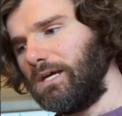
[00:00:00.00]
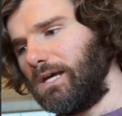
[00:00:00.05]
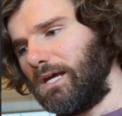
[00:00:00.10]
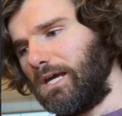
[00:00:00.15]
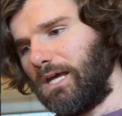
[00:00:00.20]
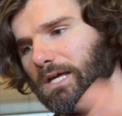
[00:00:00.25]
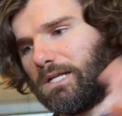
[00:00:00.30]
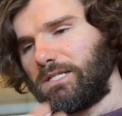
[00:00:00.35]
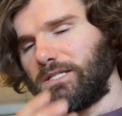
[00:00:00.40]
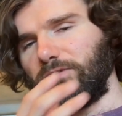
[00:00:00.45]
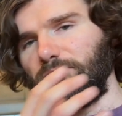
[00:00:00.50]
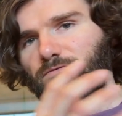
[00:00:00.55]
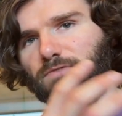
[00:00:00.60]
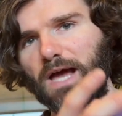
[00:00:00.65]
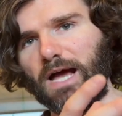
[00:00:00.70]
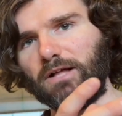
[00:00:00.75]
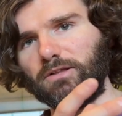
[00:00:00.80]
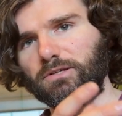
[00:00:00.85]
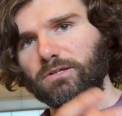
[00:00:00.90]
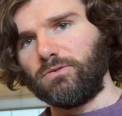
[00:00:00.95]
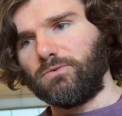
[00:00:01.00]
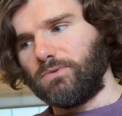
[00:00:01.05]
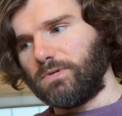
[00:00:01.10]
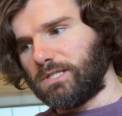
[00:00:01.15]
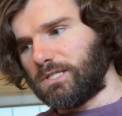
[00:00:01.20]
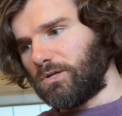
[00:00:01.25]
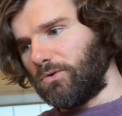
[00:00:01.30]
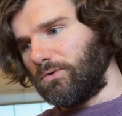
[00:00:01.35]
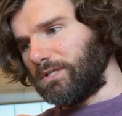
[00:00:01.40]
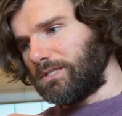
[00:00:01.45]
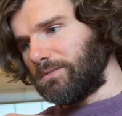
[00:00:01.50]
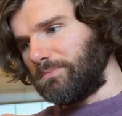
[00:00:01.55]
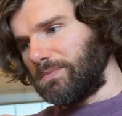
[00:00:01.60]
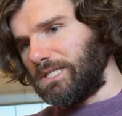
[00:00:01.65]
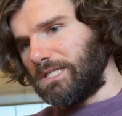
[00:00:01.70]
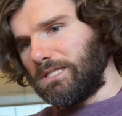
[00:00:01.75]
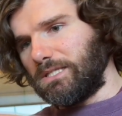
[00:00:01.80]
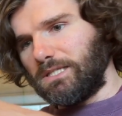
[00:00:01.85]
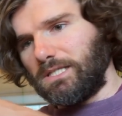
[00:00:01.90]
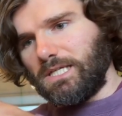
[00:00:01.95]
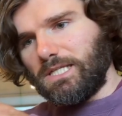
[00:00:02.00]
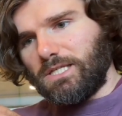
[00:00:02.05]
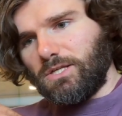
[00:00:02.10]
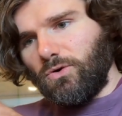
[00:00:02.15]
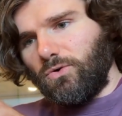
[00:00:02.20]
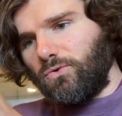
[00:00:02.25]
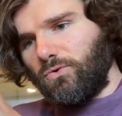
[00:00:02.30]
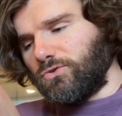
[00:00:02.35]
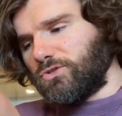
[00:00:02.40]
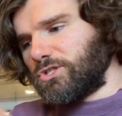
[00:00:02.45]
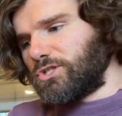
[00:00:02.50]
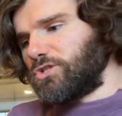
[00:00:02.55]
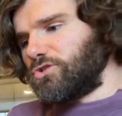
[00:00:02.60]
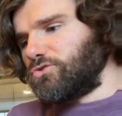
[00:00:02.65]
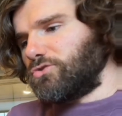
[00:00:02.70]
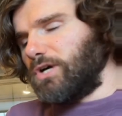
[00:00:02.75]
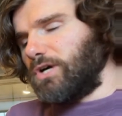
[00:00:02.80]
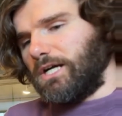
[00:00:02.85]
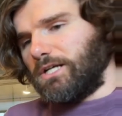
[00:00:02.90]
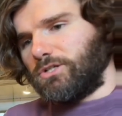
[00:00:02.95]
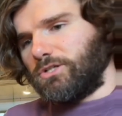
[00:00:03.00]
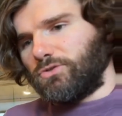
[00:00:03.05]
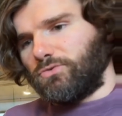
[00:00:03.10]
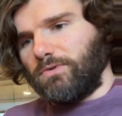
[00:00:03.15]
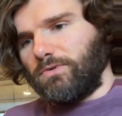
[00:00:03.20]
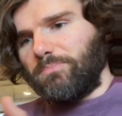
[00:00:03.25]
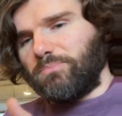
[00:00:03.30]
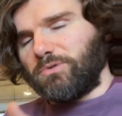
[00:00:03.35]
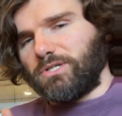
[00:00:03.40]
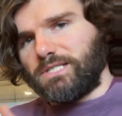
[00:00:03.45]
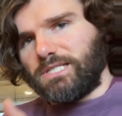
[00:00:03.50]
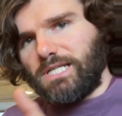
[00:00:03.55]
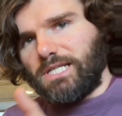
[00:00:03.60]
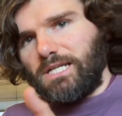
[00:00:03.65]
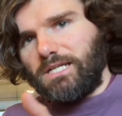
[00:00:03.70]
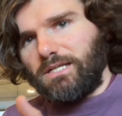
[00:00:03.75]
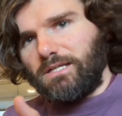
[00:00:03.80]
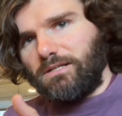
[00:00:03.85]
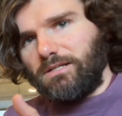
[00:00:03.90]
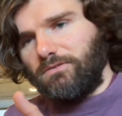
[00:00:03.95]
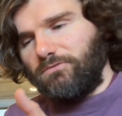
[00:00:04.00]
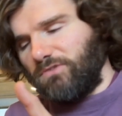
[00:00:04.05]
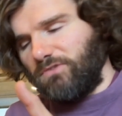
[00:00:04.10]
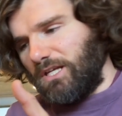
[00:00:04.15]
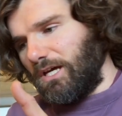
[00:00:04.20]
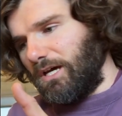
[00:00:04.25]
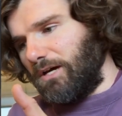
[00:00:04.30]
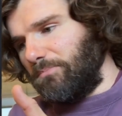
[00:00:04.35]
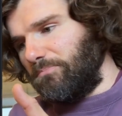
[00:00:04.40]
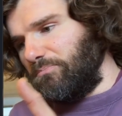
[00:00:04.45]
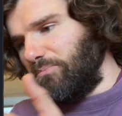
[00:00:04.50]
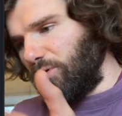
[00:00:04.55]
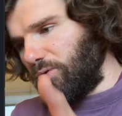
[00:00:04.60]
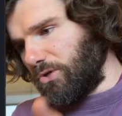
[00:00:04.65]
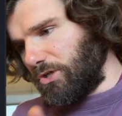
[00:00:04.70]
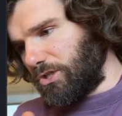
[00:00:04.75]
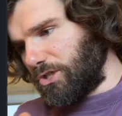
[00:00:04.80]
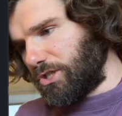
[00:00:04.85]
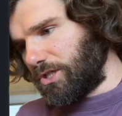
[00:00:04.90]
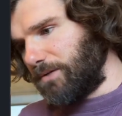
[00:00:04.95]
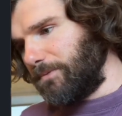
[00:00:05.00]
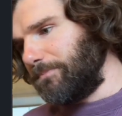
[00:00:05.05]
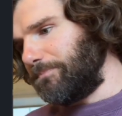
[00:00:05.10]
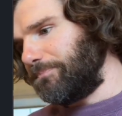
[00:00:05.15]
and the value is going to be this whole struct represented via Borscht.